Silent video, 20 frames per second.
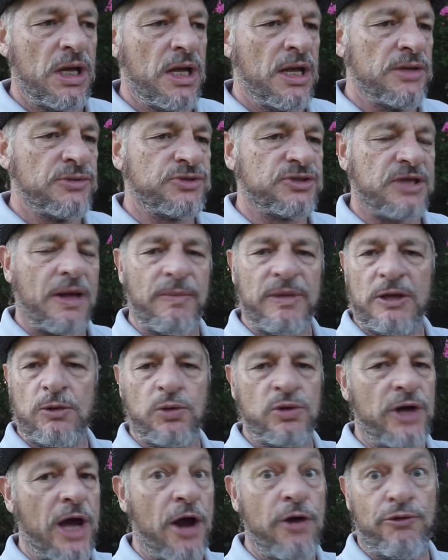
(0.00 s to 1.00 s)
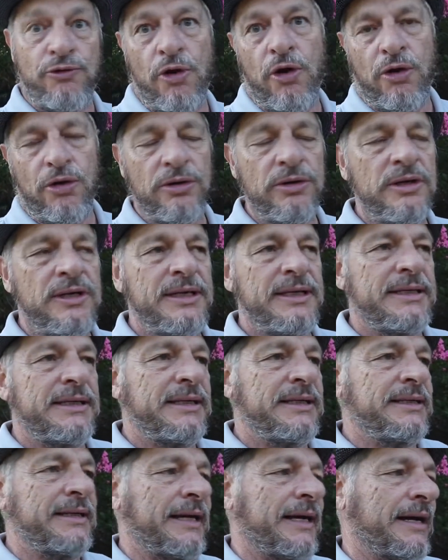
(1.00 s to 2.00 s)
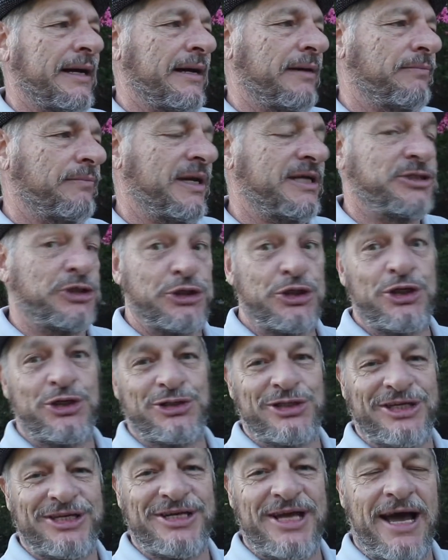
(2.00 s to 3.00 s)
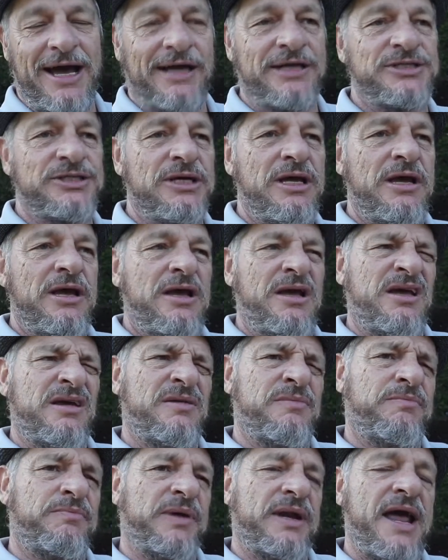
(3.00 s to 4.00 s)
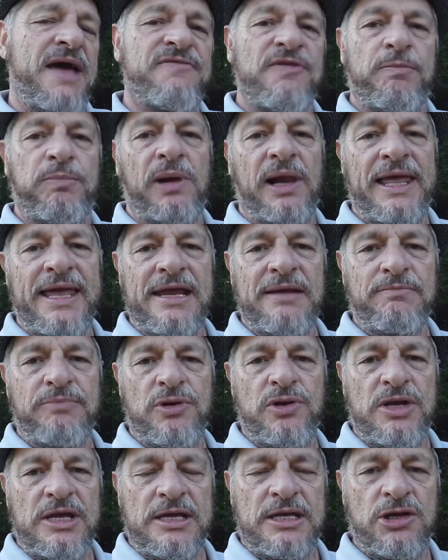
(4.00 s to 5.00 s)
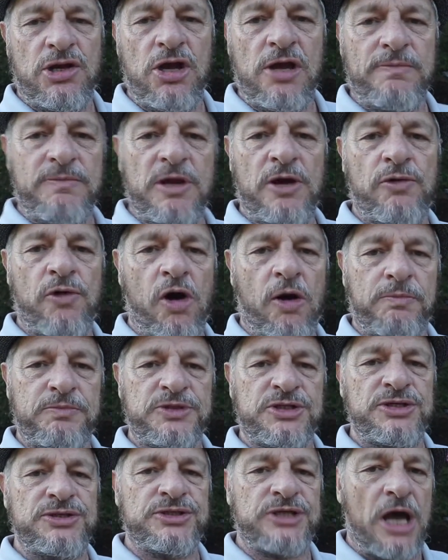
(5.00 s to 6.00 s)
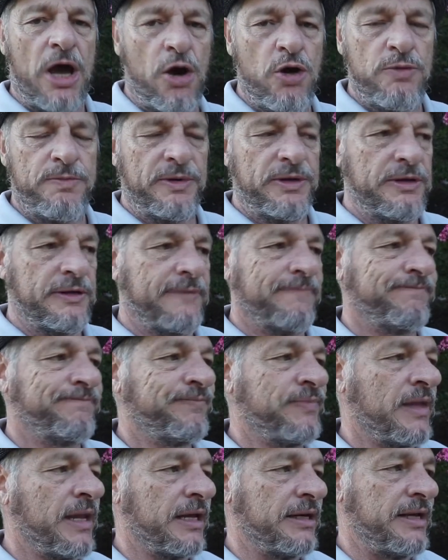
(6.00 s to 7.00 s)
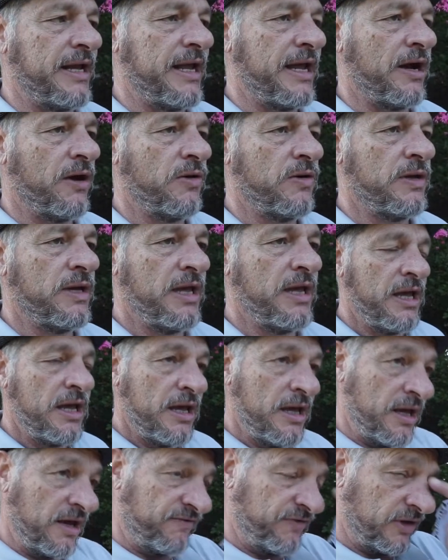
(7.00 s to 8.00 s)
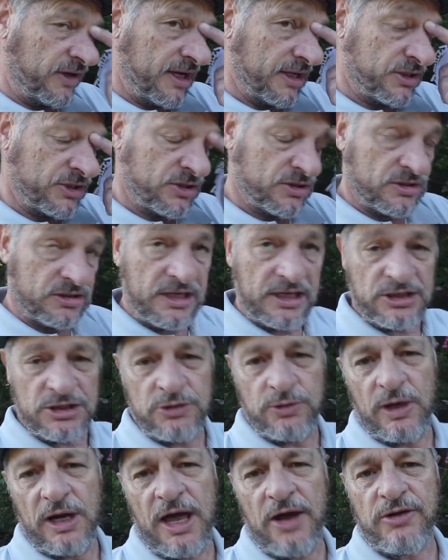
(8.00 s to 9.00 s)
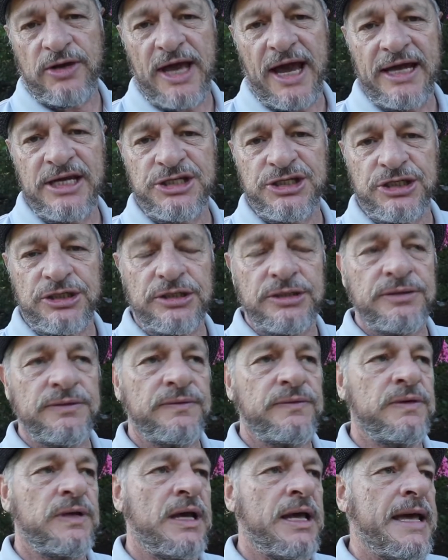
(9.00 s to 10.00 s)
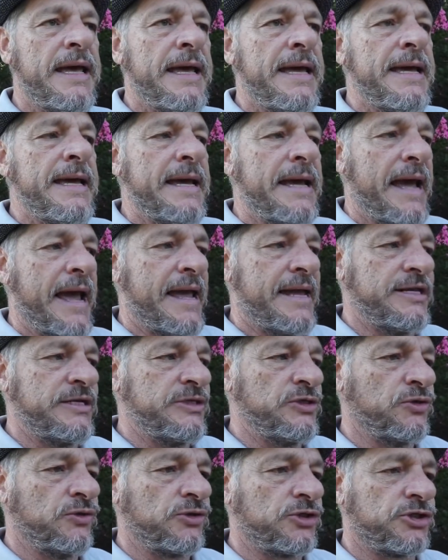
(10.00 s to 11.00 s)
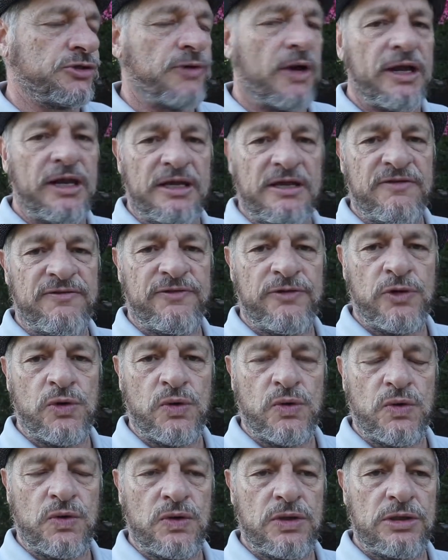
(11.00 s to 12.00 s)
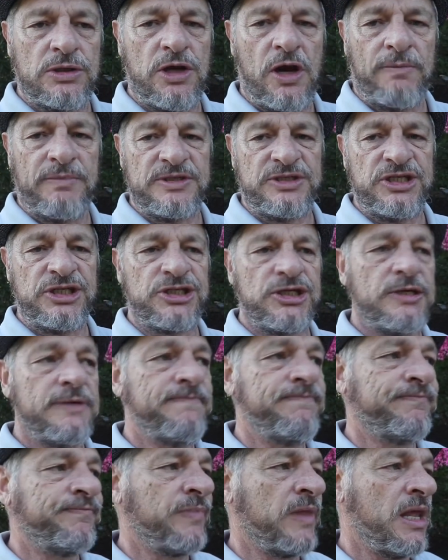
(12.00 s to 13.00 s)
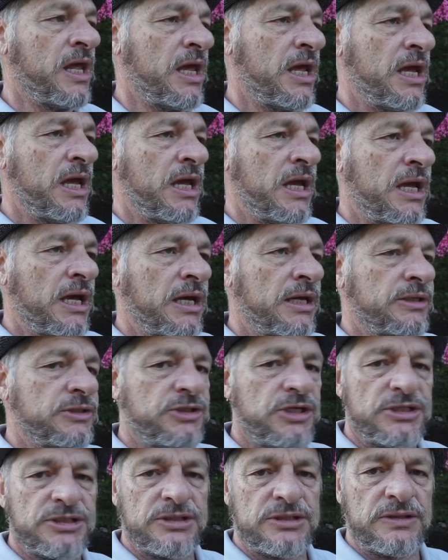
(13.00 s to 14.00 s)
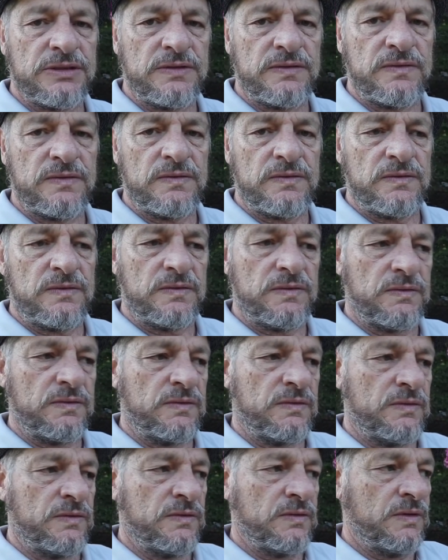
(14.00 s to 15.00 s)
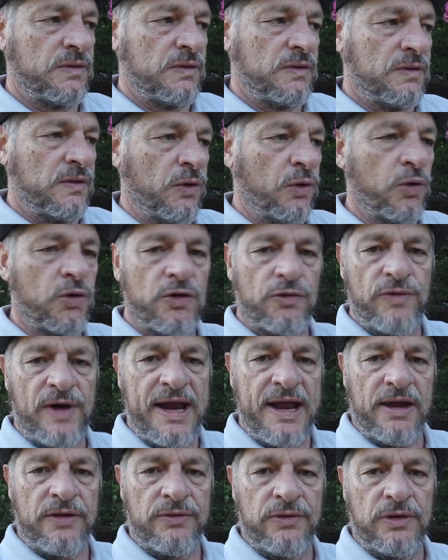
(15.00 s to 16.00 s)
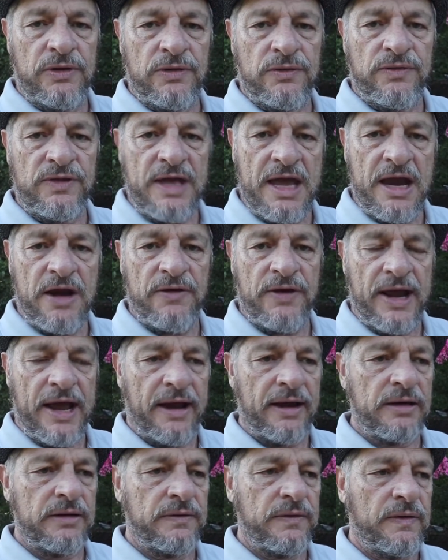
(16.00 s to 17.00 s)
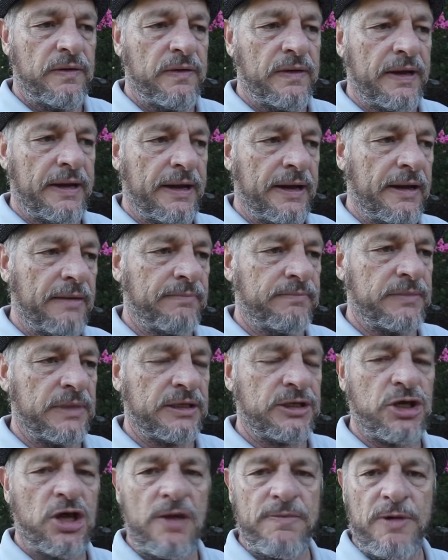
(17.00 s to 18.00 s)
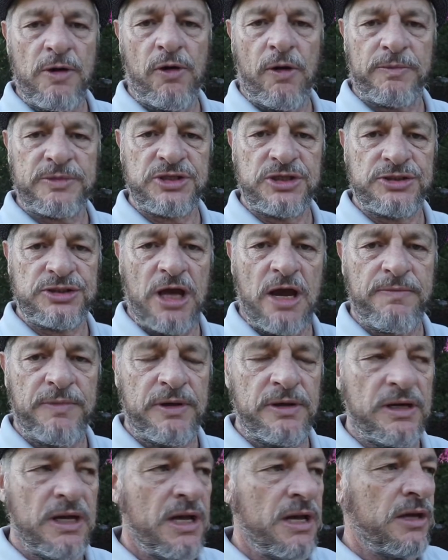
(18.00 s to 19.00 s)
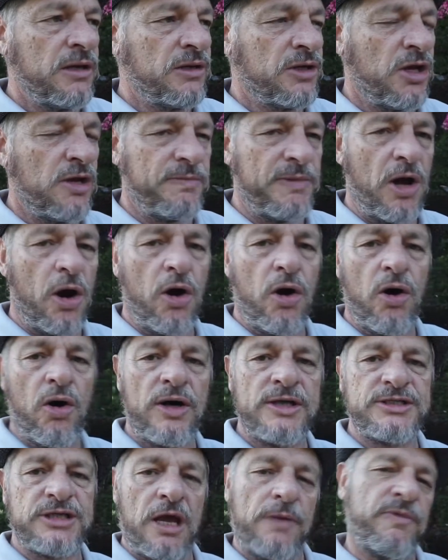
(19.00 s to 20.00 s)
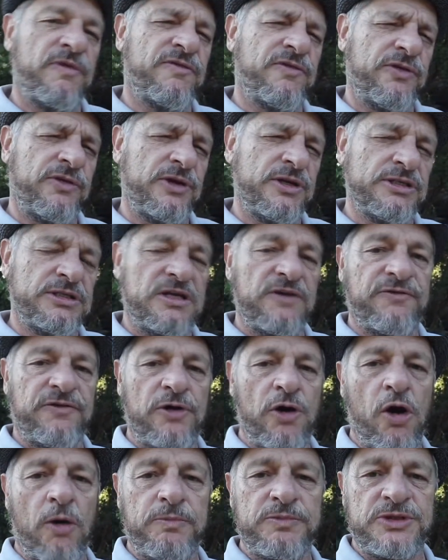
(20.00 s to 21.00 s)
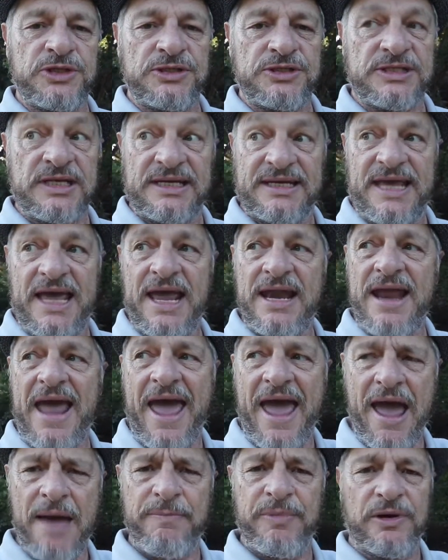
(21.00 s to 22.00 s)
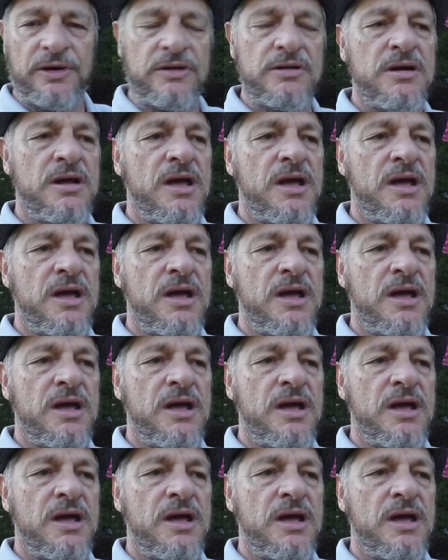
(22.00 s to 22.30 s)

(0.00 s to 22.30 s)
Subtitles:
something will go wrong, as it usually does. But have a plan B. Keep your options open, Now, if you get to a location and you're struggling for composition, just look around the area and keep your options open. Keep your eyes open for these different options that can happen